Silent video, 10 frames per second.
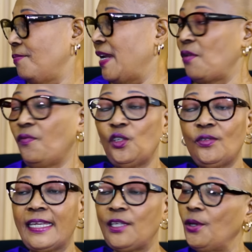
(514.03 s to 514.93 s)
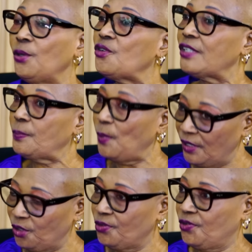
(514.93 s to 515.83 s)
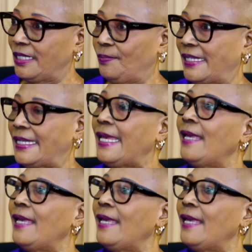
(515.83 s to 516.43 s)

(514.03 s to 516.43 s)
but unfortunately you're not responding to treatment.